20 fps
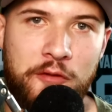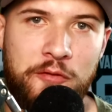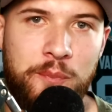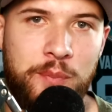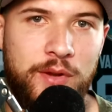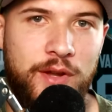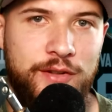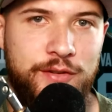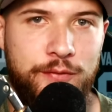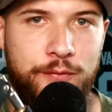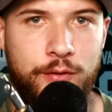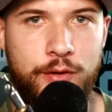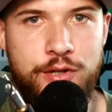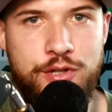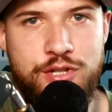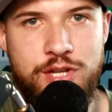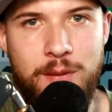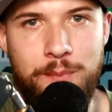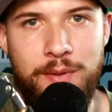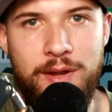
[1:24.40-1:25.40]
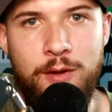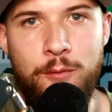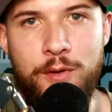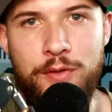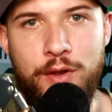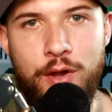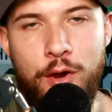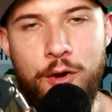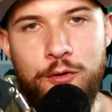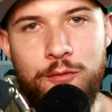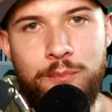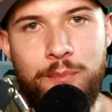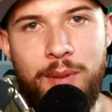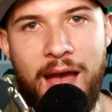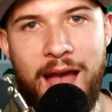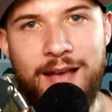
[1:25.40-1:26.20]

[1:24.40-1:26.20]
off plus free shipping with code